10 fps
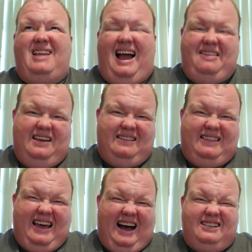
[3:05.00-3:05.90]
I think
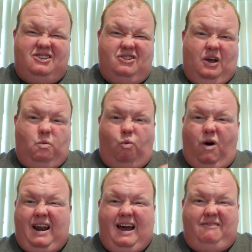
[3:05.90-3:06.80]
the odds are like
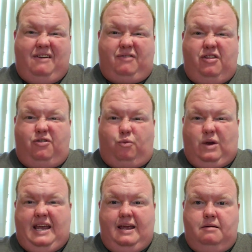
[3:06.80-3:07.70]
1 out of every
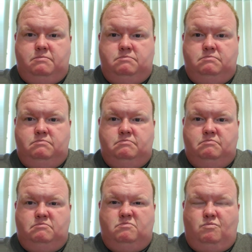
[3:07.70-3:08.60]
3,
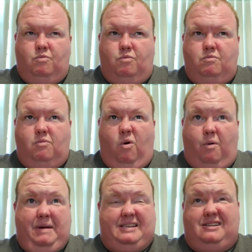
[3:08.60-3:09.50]
or
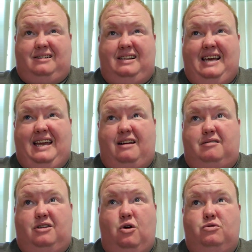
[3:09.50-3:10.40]
basically
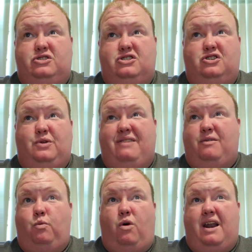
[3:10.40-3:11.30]
close to
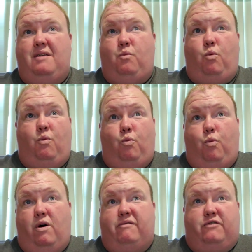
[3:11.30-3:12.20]
even
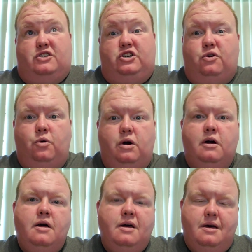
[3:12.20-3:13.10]
one for 2.
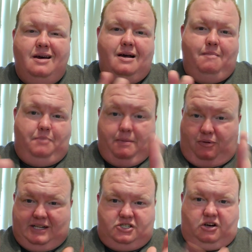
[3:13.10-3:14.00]
People
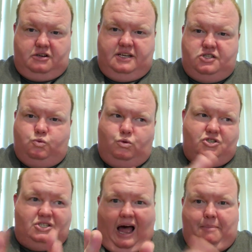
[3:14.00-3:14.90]
that start this will
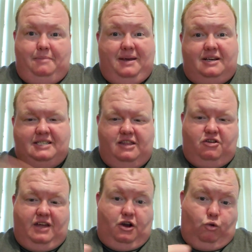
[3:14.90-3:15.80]
stop it because either
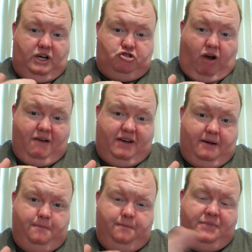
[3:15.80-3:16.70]
they don't like driving,